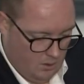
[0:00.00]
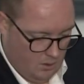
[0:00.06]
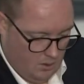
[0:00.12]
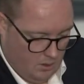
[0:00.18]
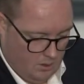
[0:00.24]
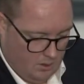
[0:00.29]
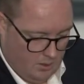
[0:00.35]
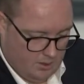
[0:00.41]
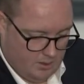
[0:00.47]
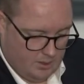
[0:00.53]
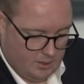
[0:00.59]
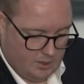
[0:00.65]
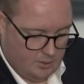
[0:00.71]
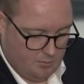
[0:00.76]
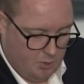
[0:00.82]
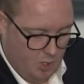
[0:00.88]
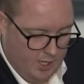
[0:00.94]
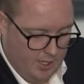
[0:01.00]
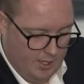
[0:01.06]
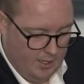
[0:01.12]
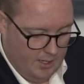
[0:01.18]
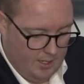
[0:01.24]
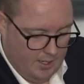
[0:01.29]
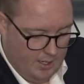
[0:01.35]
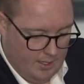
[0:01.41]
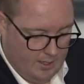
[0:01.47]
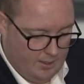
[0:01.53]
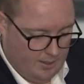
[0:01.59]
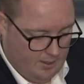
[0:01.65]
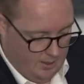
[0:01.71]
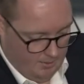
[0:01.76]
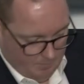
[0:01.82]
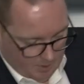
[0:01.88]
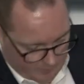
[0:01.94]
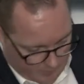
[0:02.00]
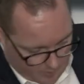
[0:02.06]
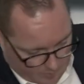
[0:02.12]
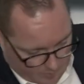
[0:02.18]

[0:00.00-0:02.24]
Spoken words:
And there's the spring and the pivot